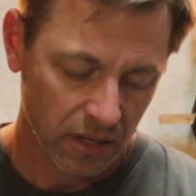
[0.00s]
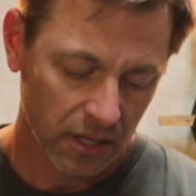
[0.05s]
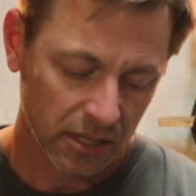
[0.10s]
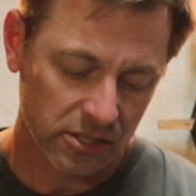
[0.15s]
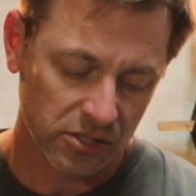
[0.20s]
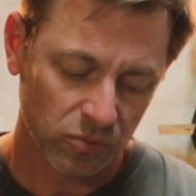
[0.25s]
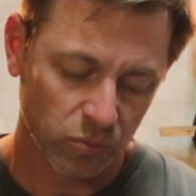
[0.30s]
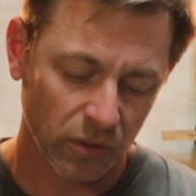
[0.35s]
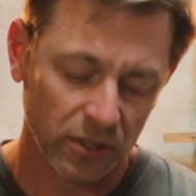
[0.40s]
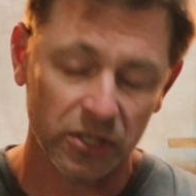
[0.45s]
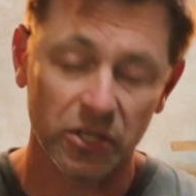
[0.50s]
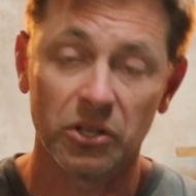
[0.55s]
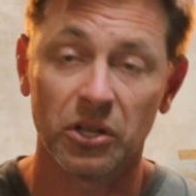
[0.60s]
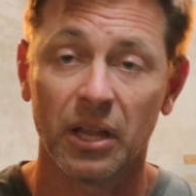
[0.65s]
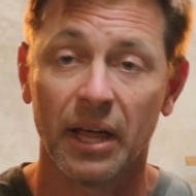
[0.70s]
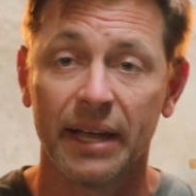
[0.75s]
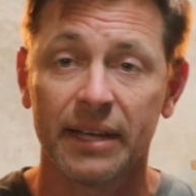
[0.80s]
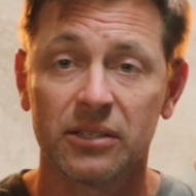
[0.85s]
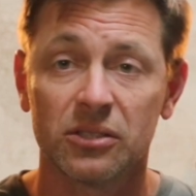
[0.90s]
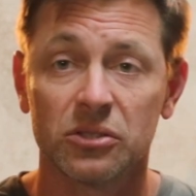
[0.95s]
It's what you
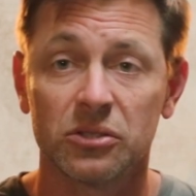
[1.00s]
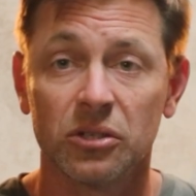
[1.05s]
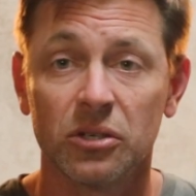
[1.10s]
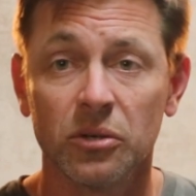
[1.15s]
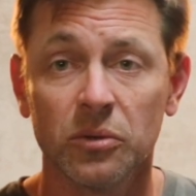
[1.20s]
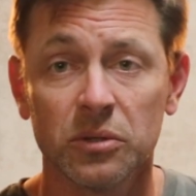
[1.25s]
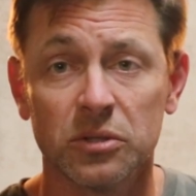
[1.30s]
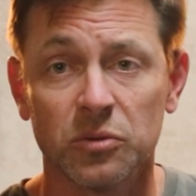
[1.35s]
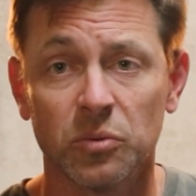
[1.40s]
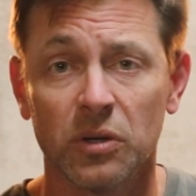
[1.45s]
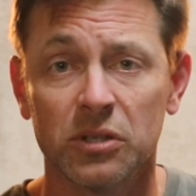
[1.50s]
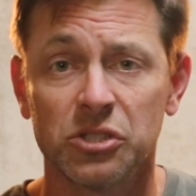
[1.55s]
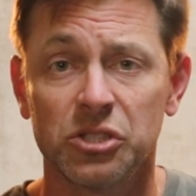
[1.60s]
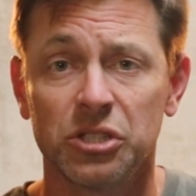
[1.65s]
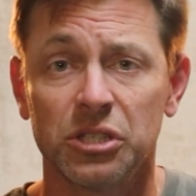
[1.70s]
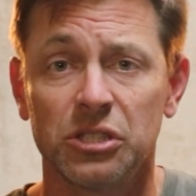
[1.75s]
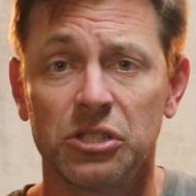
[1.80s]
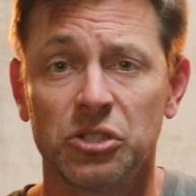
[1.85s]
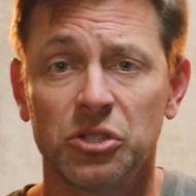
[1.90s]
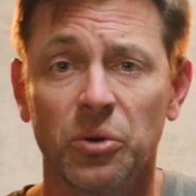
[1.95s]
like to do. It's what
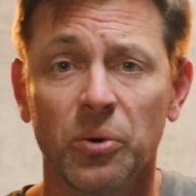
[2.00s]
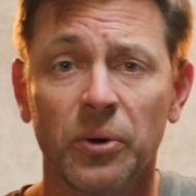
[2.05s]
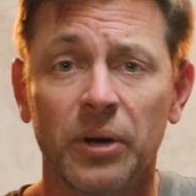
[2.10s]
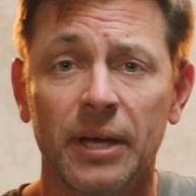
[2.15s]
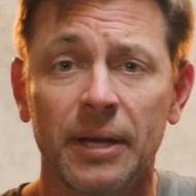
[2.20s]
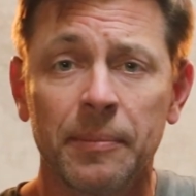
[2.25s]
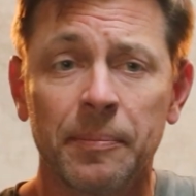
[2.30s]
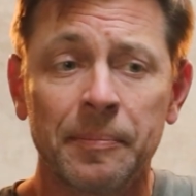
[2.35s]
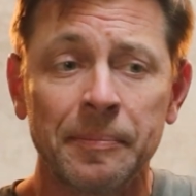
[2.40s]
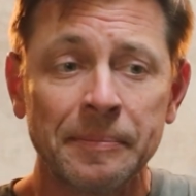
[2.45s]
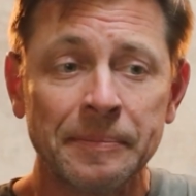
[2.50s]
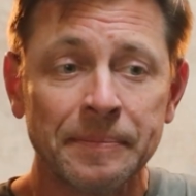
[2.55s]
you enjoy.